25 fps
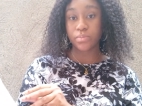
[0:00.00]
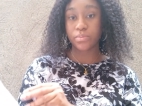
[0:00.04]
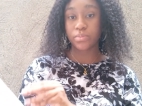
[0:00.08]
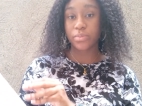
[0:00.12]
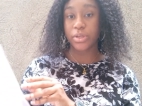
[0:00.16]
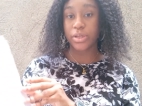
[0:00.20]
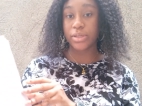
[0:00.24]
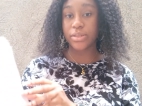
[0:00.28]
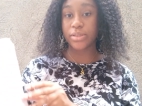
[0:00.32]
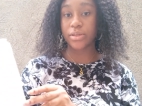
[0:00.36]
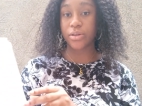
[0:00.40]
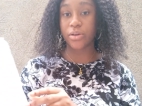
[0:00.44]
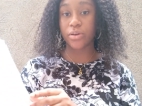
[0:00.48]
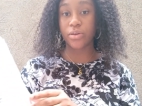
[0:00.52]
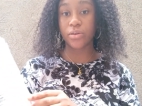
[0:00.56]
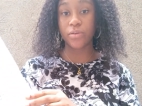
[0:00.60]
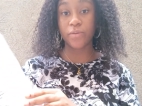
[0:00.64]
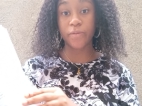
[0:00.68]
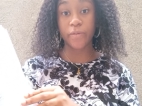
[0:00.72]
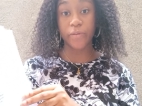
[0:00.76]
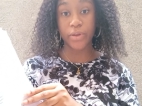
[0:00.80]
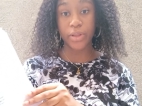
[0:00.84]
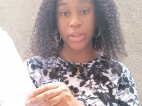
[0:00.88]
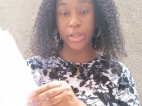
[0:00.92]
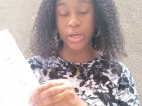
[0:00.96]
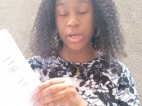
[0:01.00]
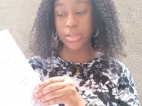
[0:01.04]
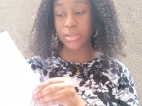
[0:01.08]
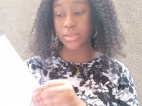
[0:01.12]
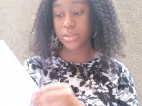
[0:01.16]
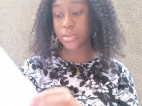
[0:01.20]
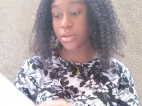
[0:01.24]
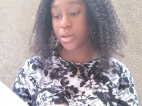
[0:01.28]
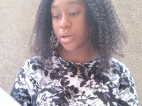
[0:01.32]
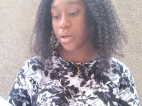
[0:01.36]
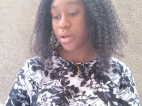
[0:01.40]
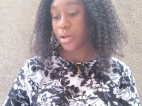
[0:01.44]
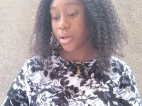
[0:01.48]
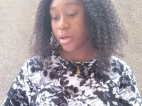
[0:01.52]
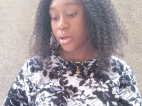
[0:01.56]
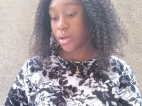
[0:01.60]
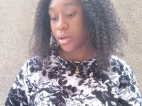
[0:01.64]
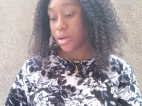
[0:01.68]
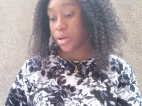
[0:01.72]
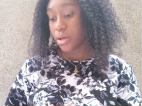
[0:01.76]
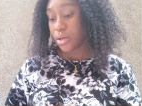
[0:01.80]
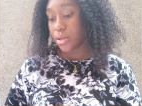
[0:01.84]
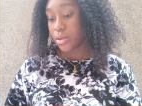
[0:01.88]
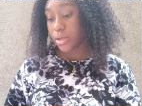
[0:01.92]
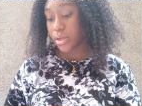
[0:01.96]
There's a column for that.
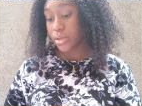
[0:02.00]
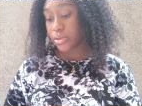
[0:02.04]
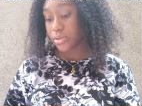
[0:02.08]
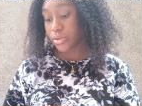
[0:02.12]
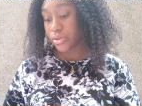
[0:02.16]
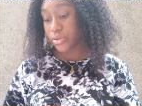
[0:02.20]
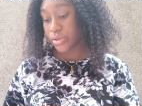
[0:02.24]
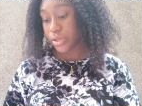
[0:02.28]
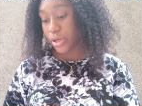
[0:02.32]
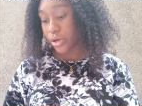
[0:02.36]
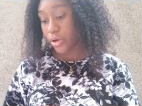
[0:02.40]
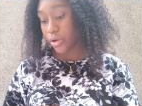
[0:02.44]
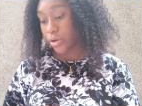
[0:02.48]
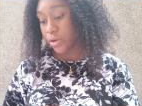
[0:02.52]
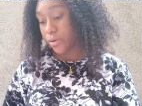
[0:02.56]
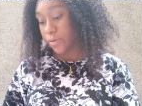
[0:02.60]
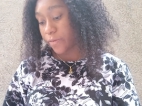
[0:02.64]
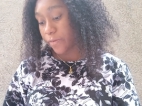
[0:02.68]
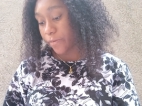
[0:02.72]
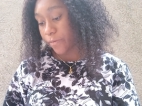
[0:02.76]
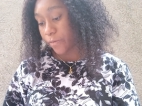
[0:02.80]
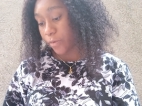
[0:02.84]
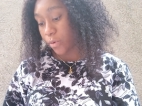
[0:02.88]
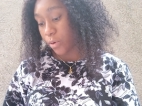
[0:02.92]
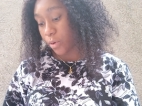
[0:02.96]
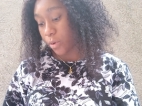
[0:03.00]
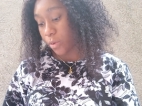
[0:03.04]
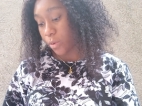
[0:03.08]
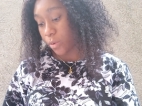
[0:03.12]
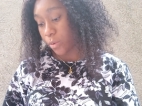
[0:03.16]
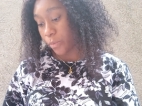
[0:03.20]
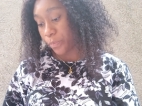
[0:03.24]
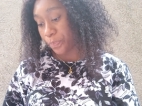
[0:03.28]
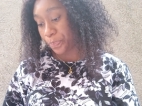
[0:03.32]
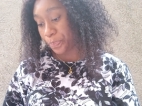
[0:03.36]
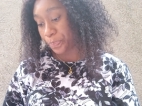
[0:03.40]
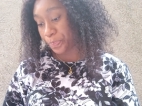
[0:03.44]
There's also a column for